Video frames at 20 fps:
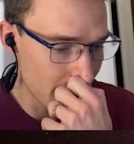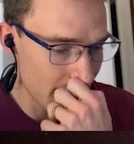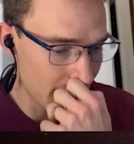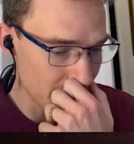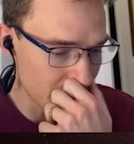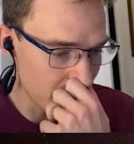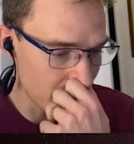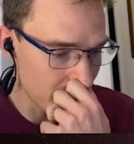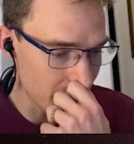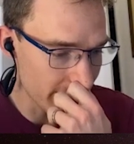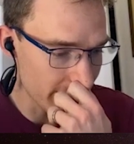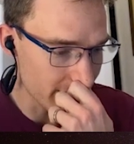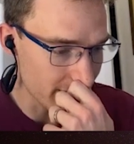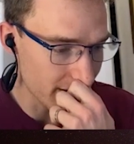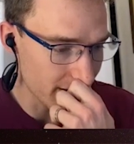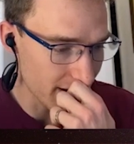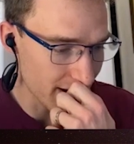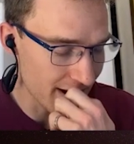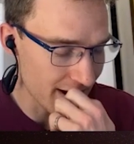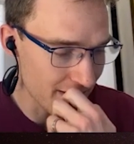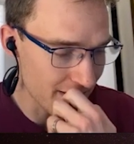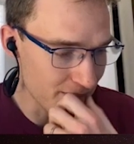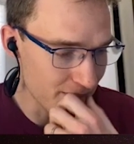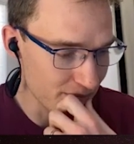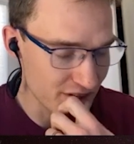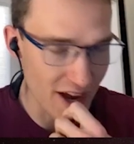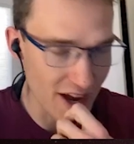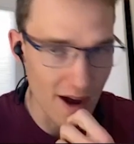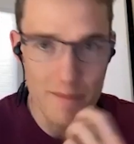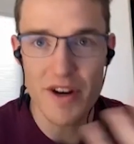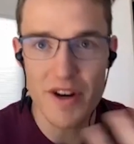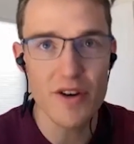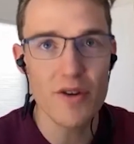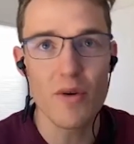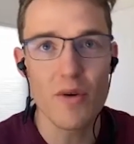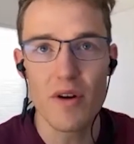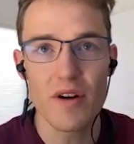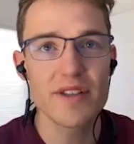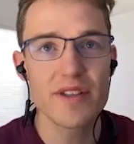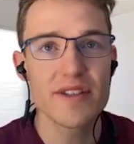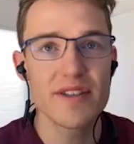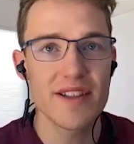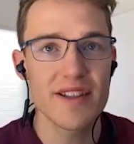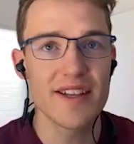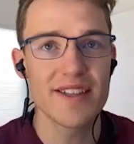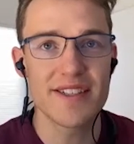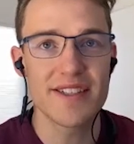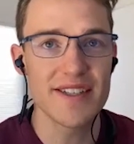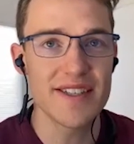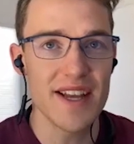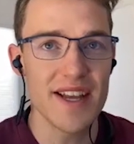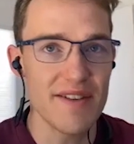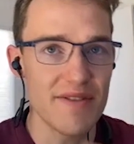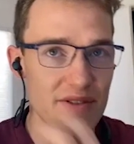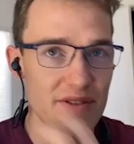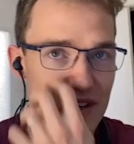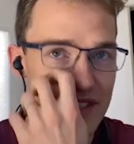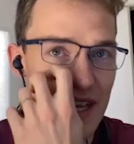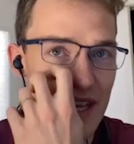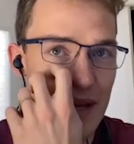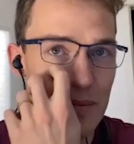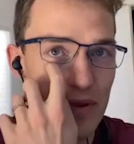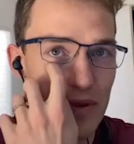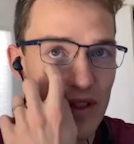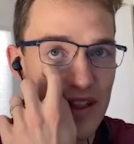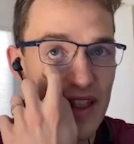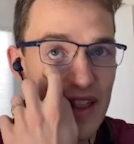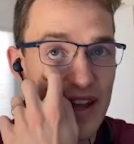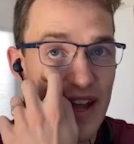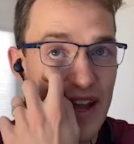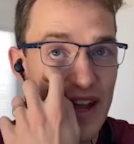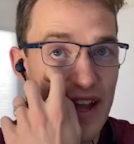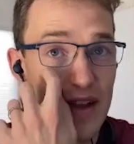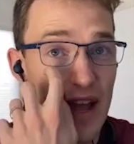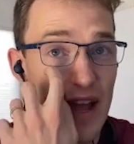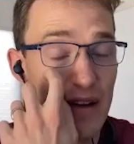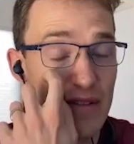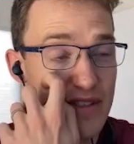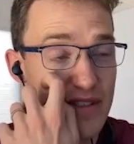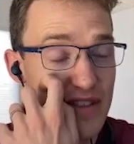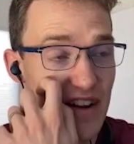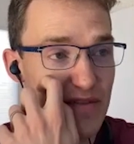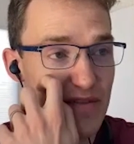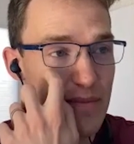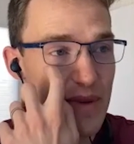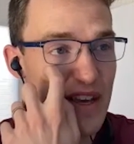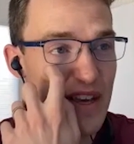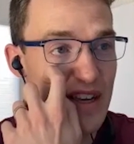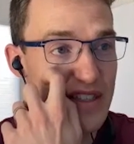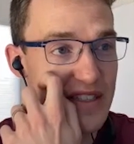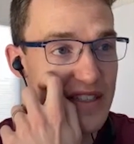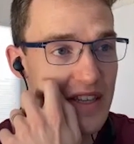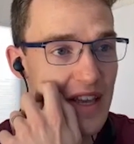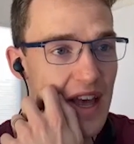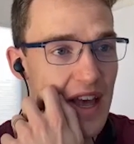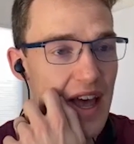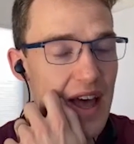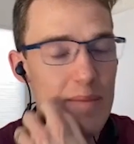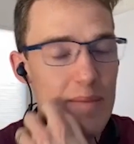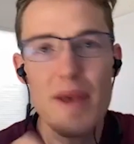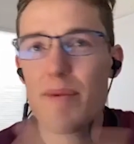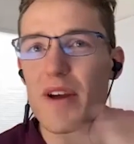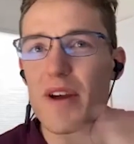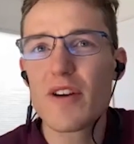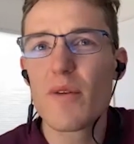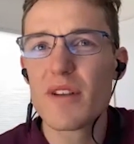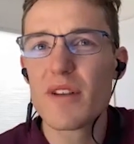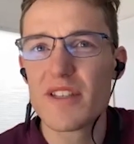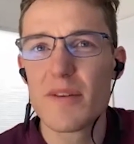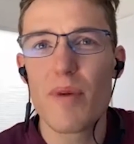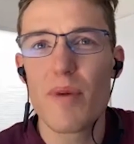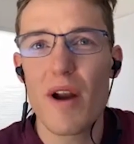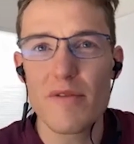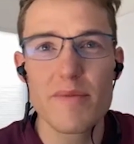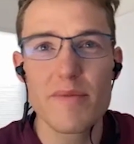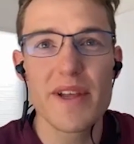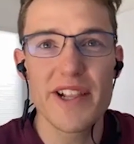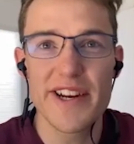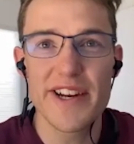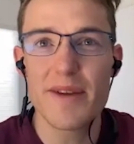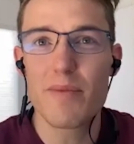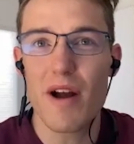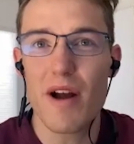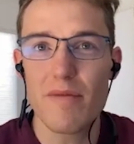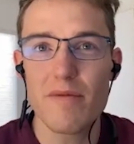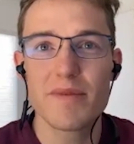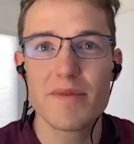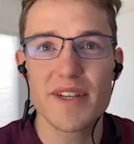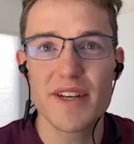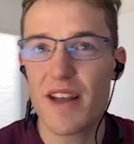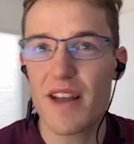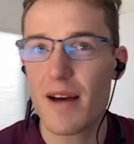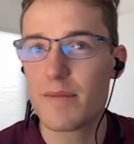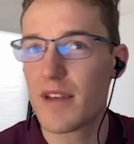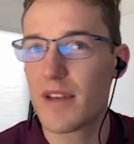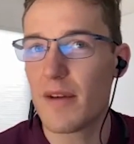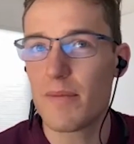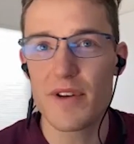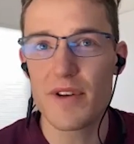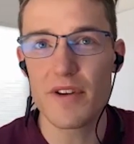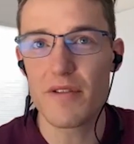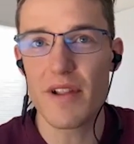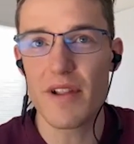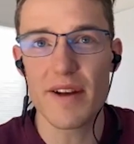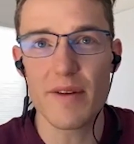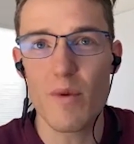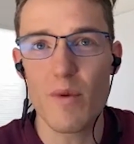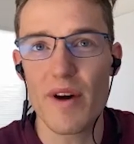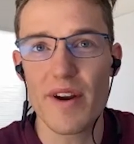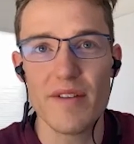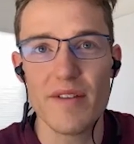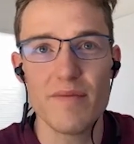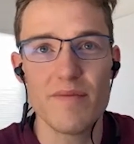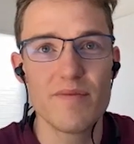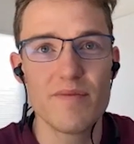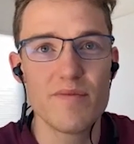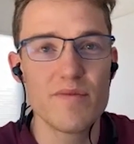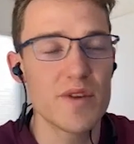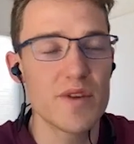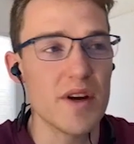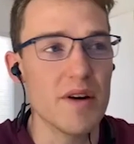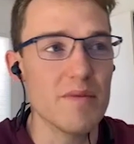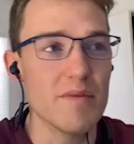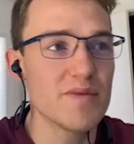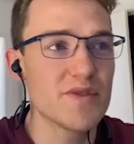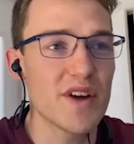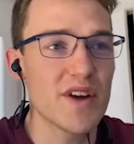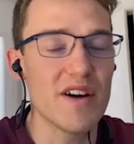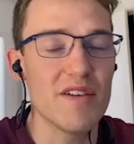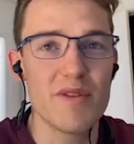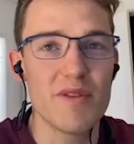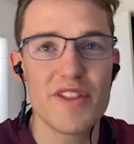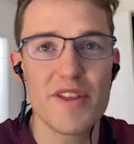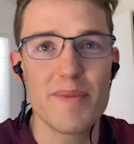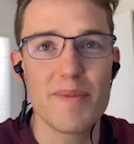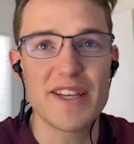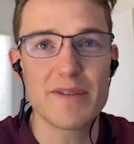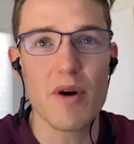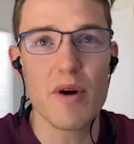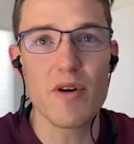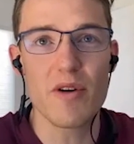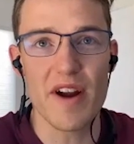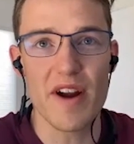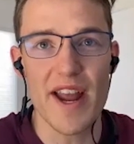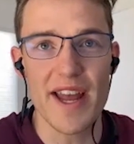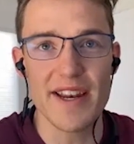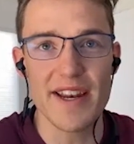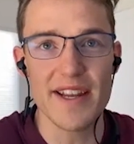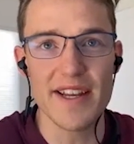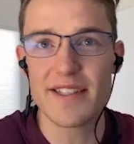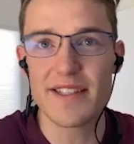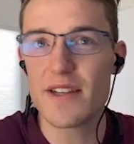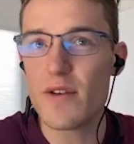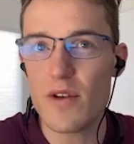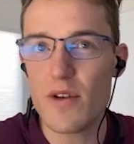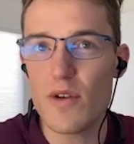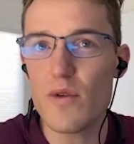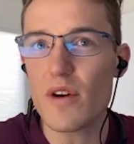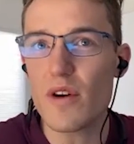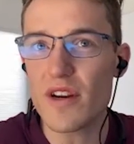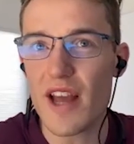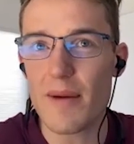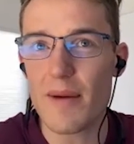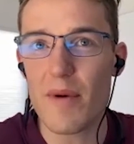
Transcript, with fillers: I don't know, like um, combinatorics, let's just say, for example, and like how to count stuff, because maybe you're doing some probability problems and it comes up and you're like want to you know solve what the best poker hand is and you could mm -hmm.